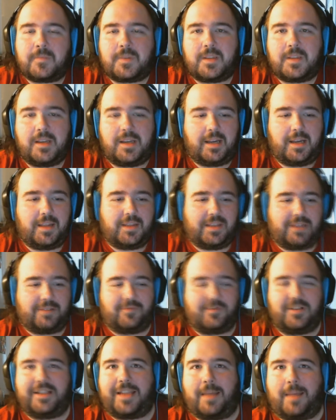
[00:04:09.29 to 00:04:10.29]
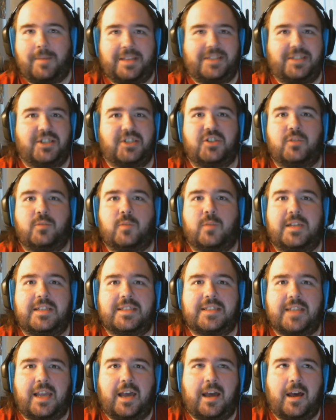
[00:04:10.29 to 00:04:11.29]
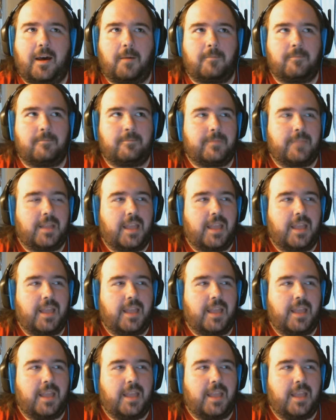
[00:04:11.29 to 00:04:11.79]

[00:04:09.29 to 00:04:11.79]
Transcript: uh, that really got my attention was um,